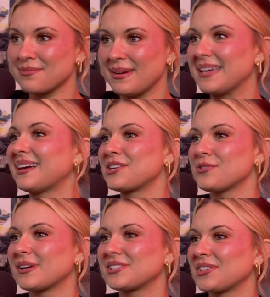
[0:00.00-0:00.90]
to make that
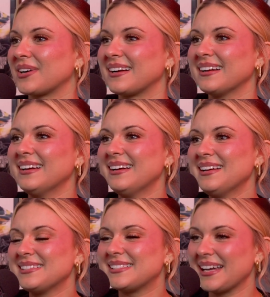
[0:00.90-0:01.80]
truck start,
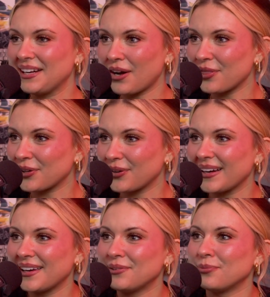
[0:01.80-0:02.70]
standing on the
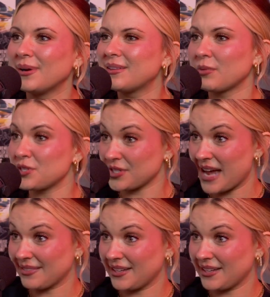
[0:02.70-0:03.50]
grid was your dad